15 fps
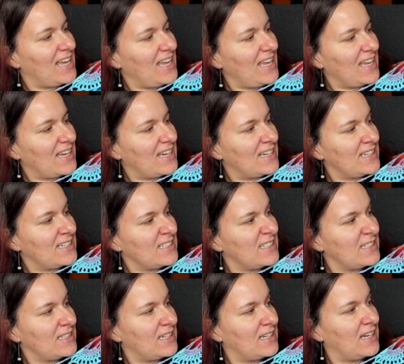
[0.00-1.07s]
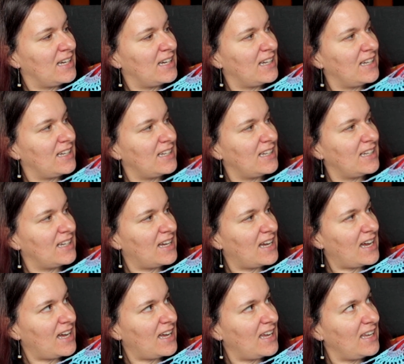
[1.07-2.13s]
And
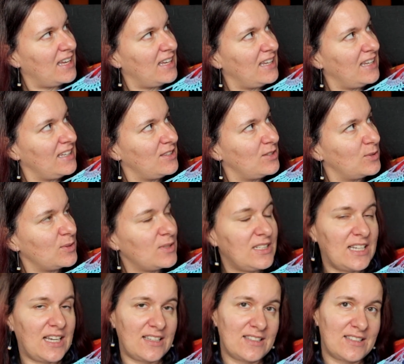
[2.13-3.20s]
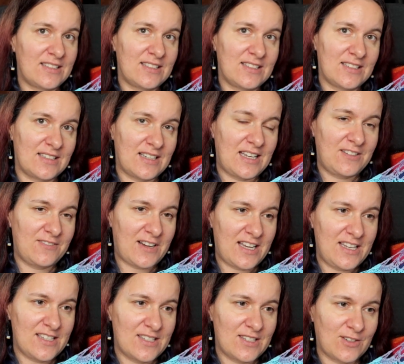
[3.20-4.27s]
I took that
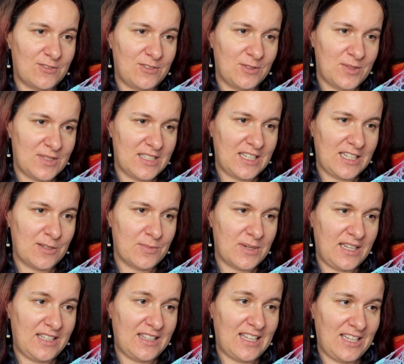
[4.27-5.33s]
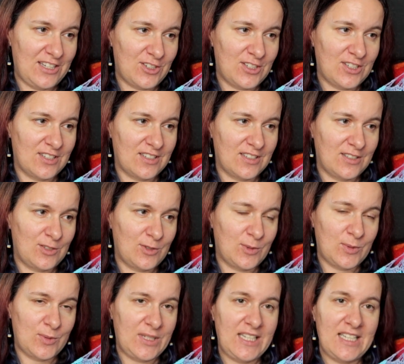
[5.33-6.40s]
advice of loosening my tension
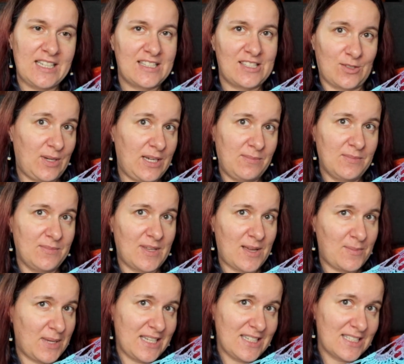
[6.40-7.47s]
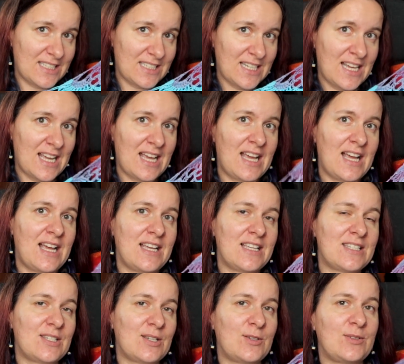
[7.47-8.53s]
to the extreme a bit,
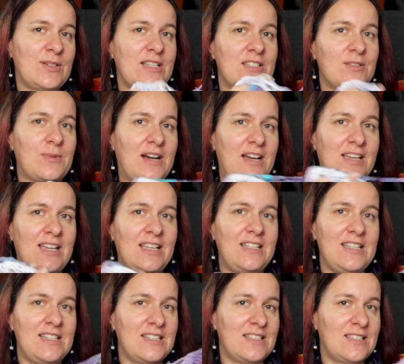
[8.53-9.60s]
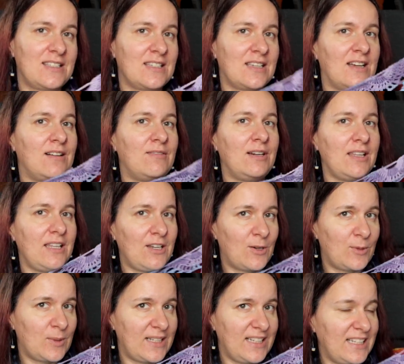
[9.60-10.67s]
so that's why it is really
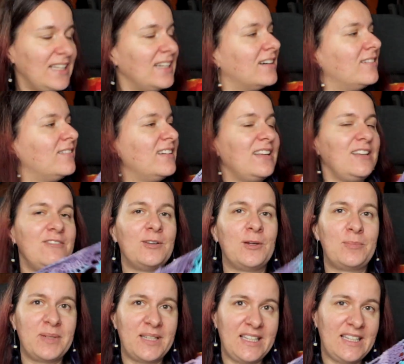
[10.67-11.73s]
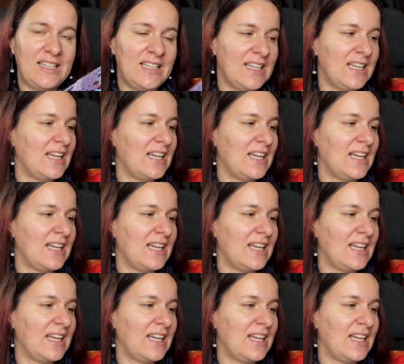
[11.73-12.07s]
holy, really floppy,